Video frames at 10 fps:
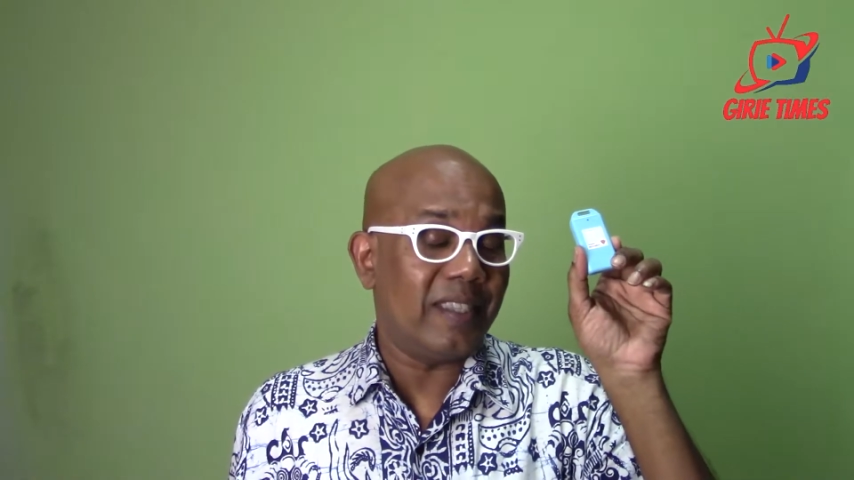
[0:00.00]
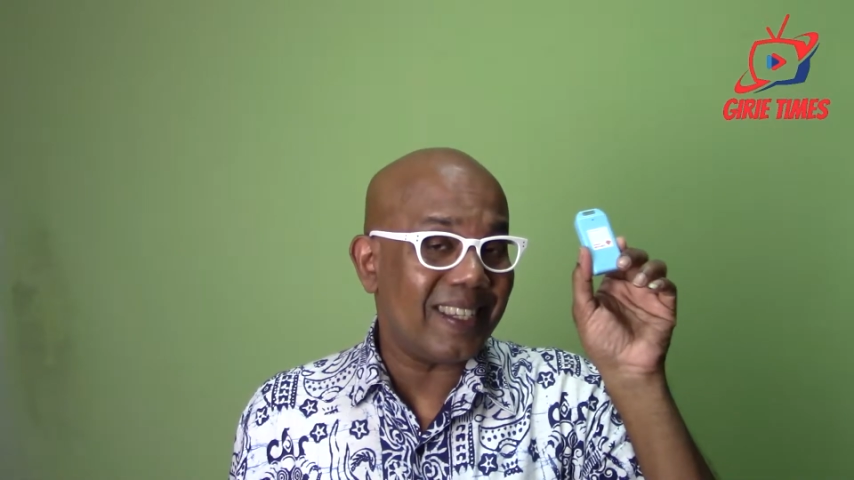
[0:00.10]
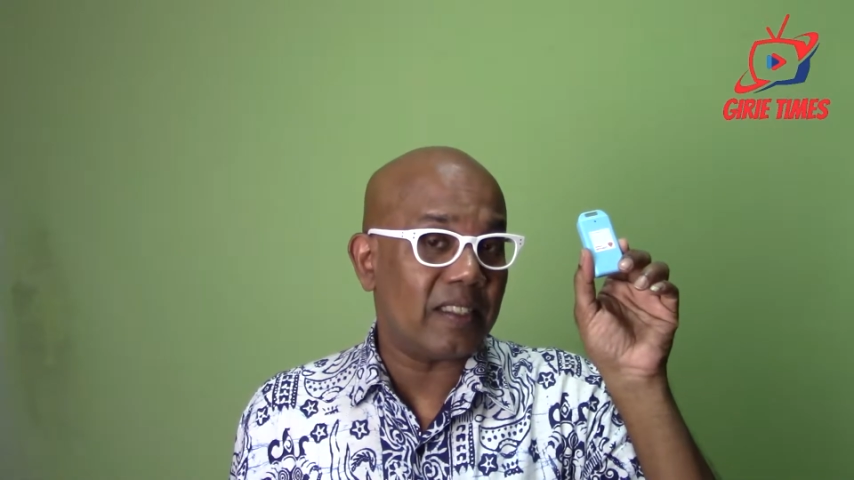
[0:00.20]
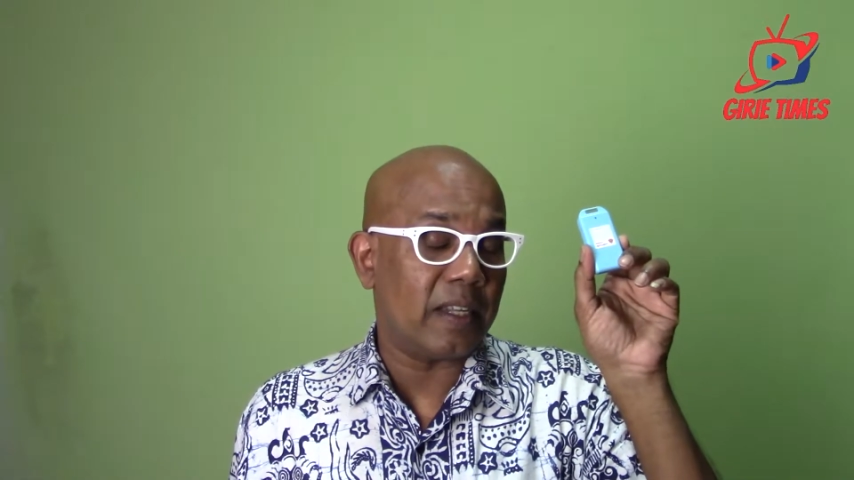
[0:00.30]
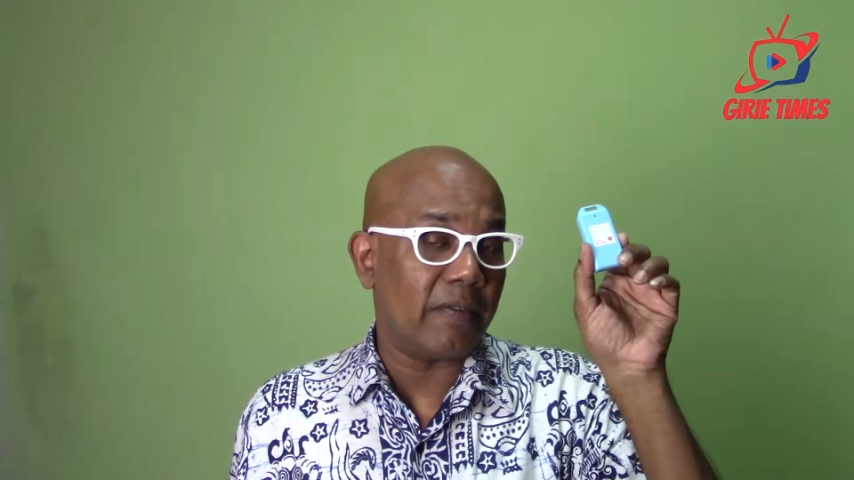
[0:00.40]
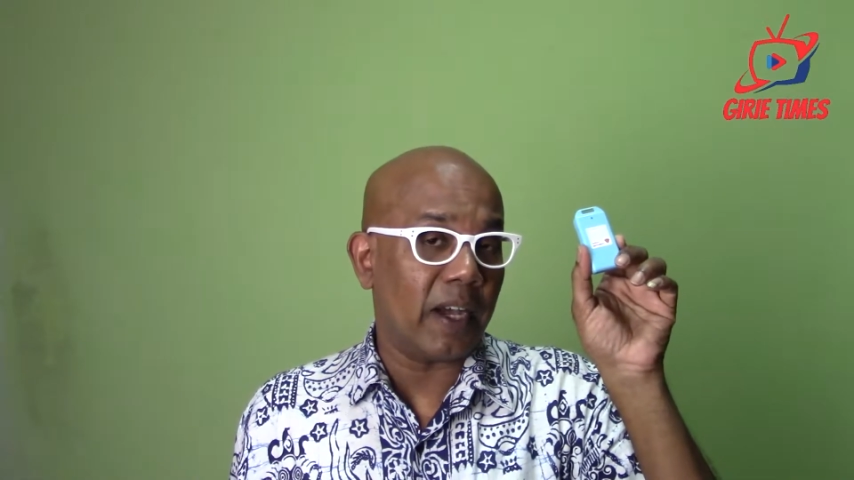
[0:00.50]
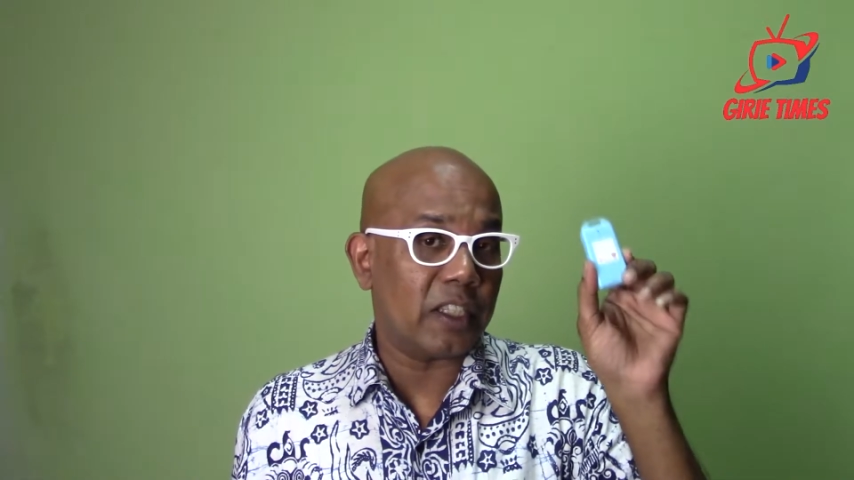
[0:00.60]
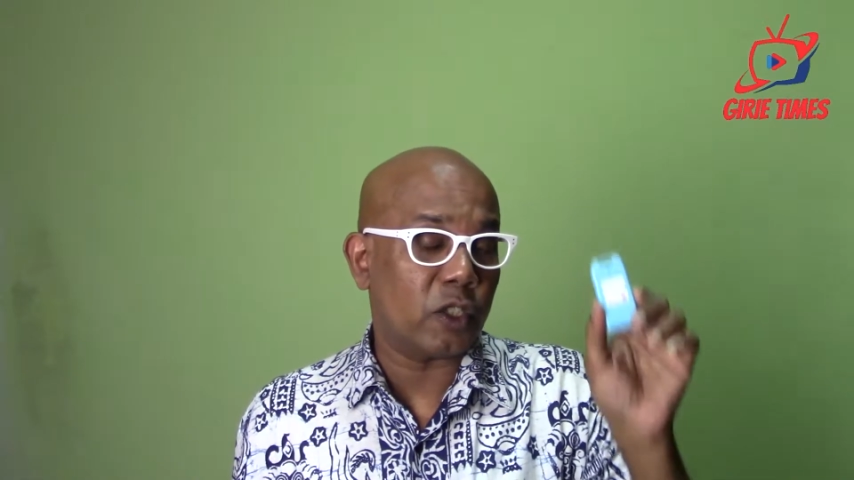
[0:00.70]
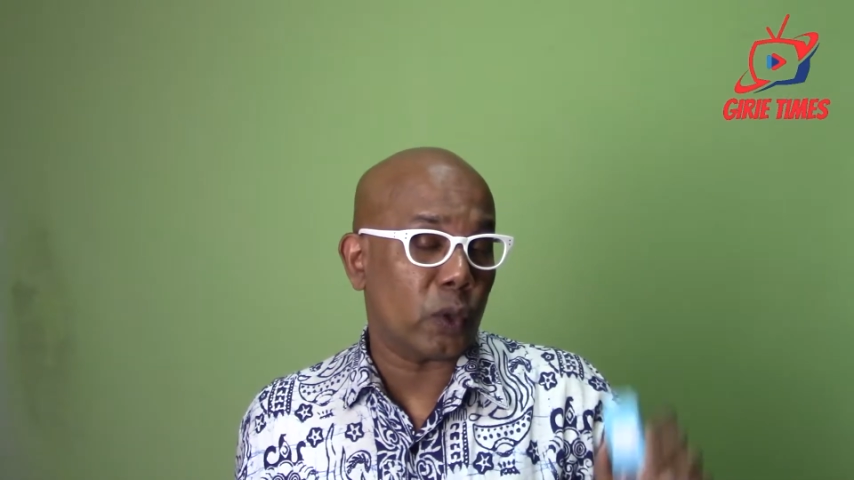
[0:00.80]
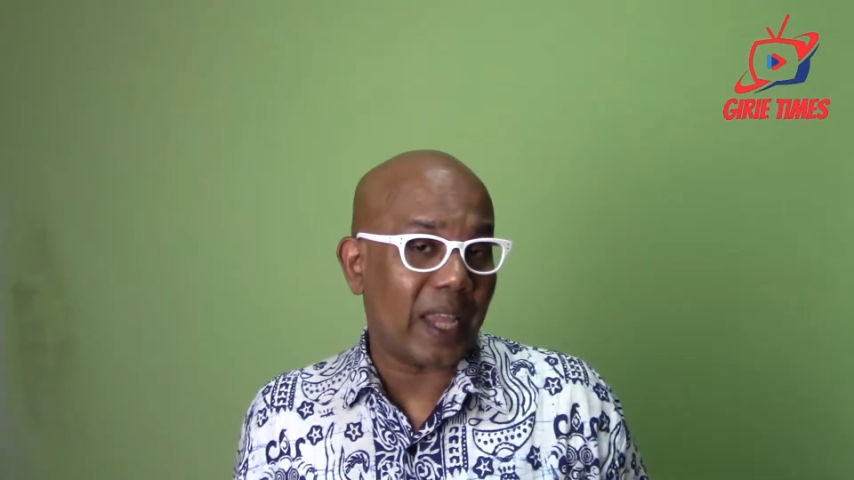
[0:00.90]
this
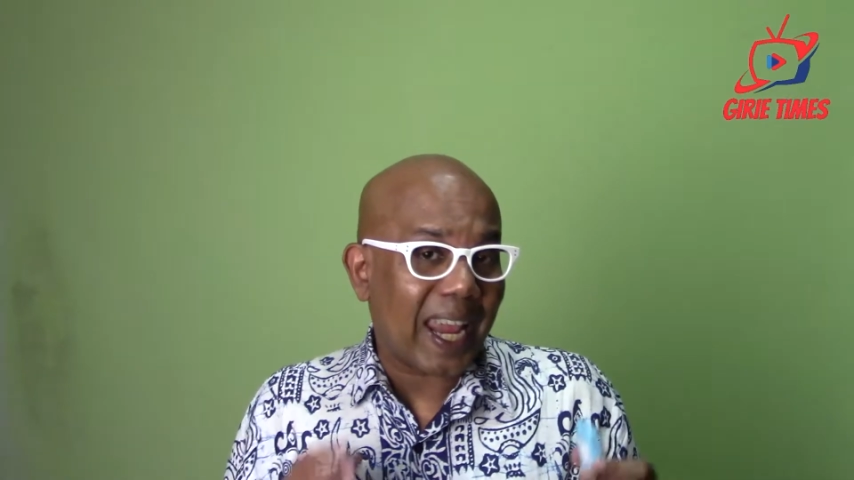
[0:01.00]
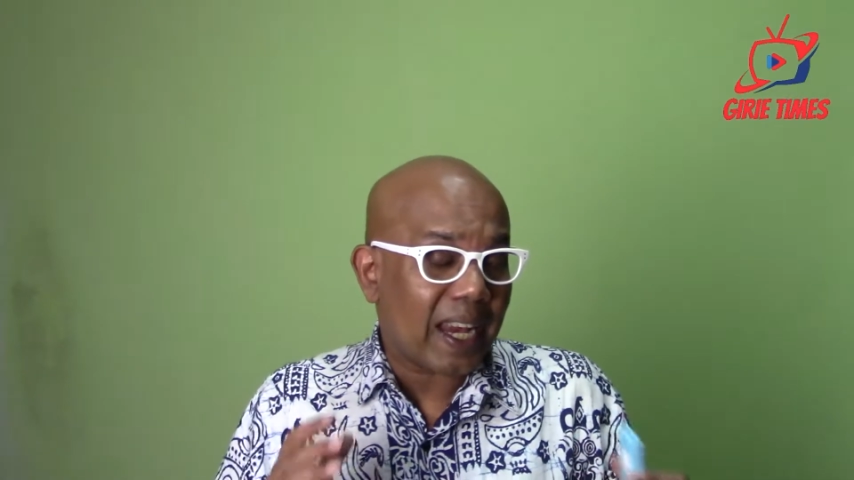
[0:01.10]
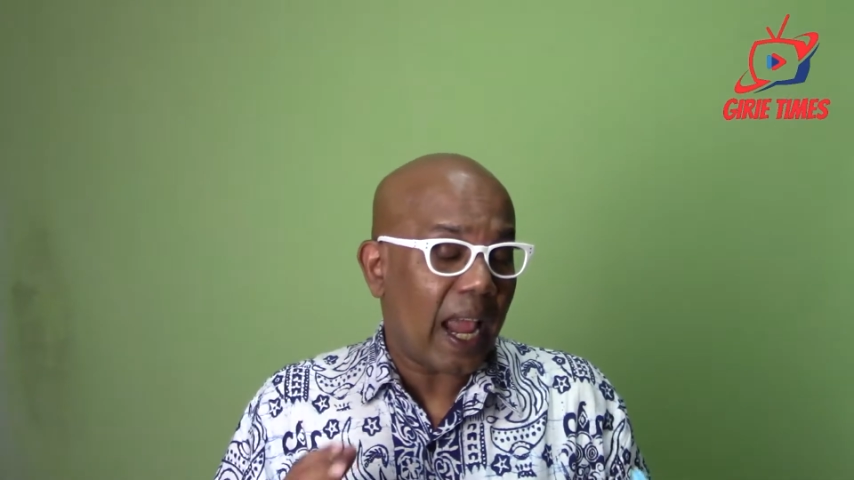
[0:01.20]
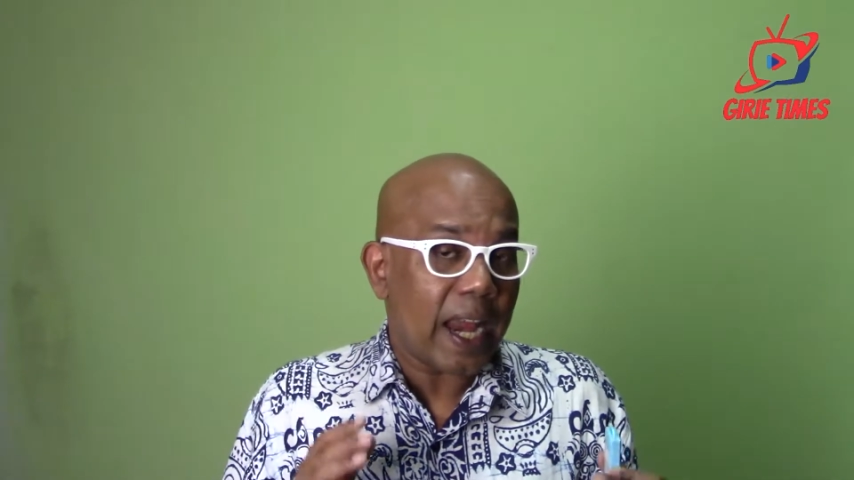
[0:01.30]
device to gain